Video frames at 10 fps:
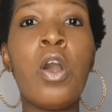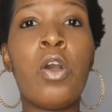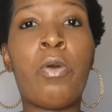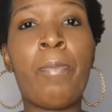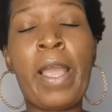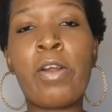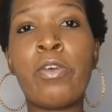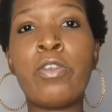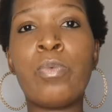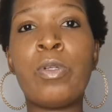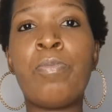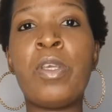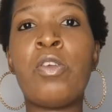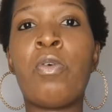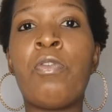Your macros would be
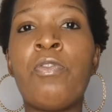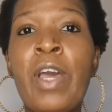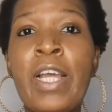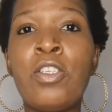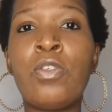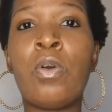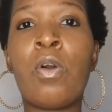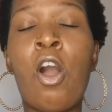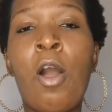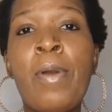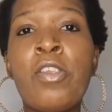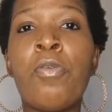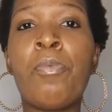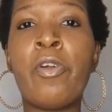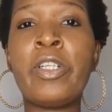your fat, your carb, and your
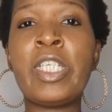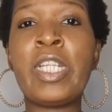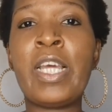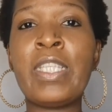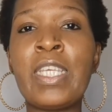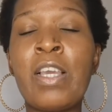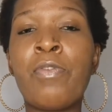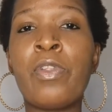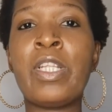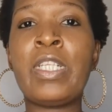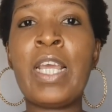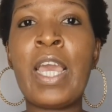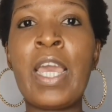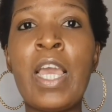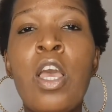protein intake for the
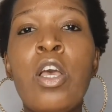day.